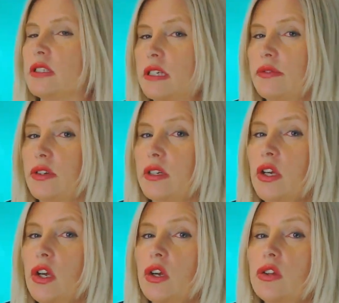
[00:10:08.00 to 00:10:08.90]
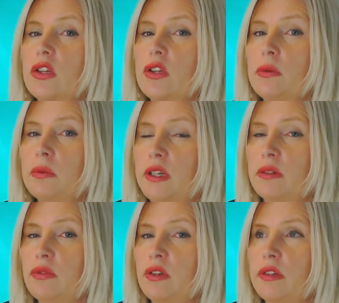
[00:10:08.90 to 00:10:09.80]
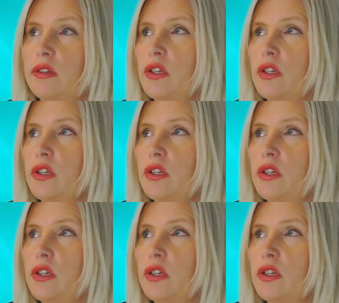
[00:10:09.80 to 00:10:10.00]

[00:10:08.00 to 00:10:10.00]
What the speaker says: a 7 that you will then find